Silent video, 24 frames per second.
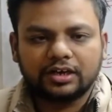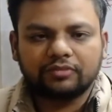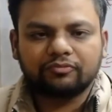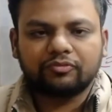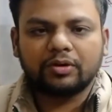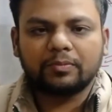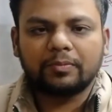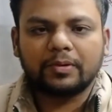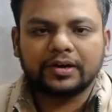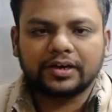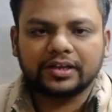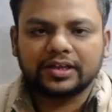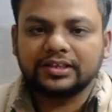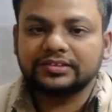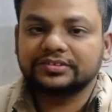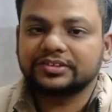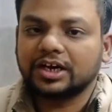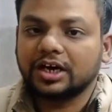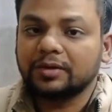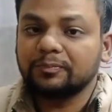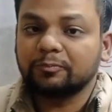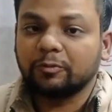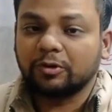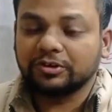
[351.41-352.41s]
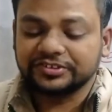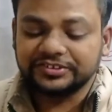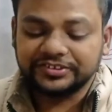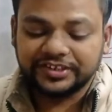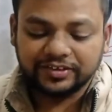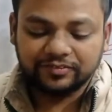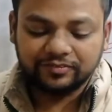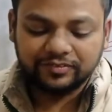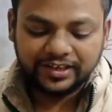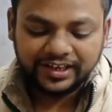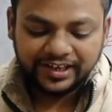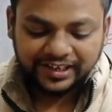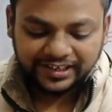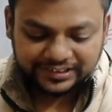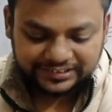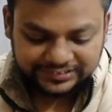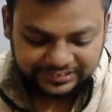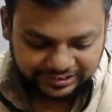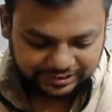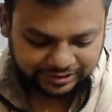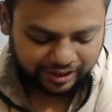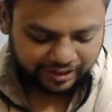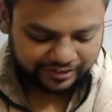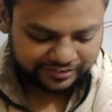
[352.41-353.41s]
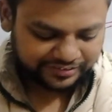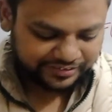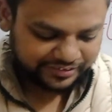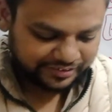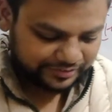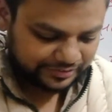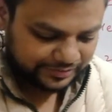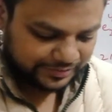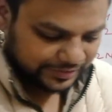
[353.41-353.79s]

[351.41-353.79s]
Alpha particles are positively charged.